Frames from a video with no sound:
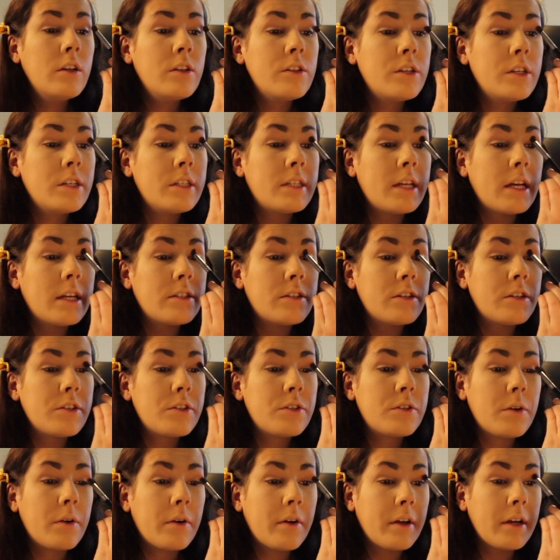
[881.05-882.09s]
She says her
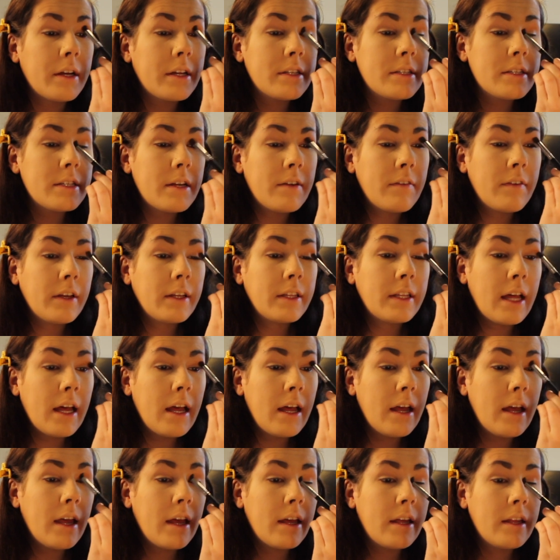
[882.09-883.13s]
story and stuff like
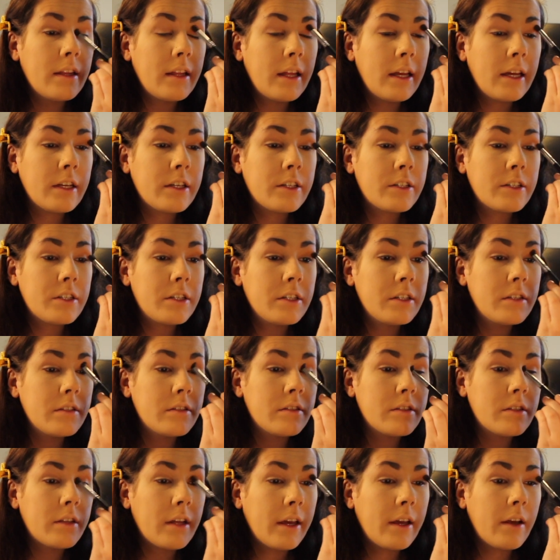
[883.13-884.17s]
that, and like
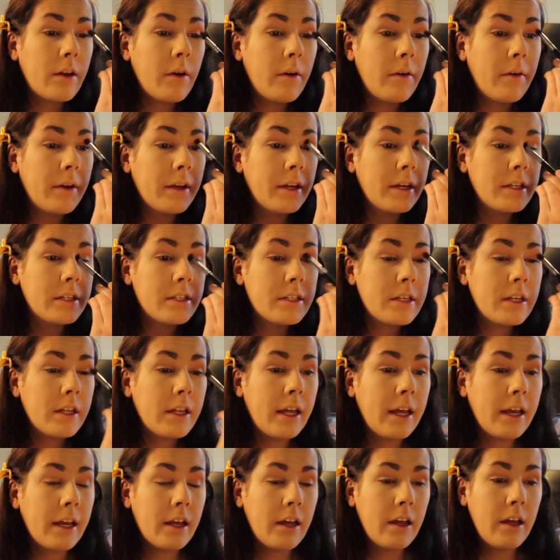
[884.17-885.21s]
she's like going into
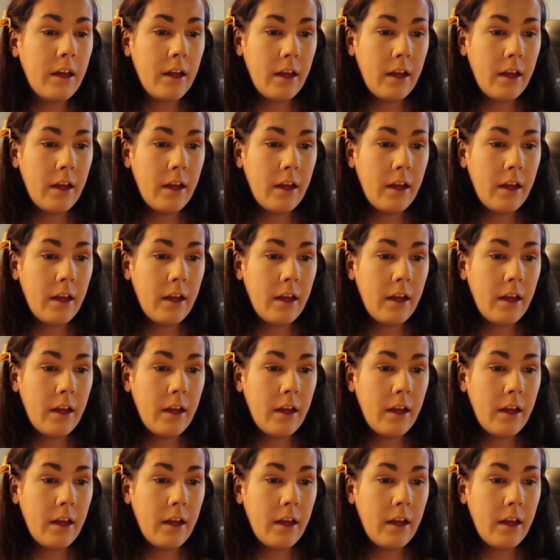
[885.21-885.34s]
like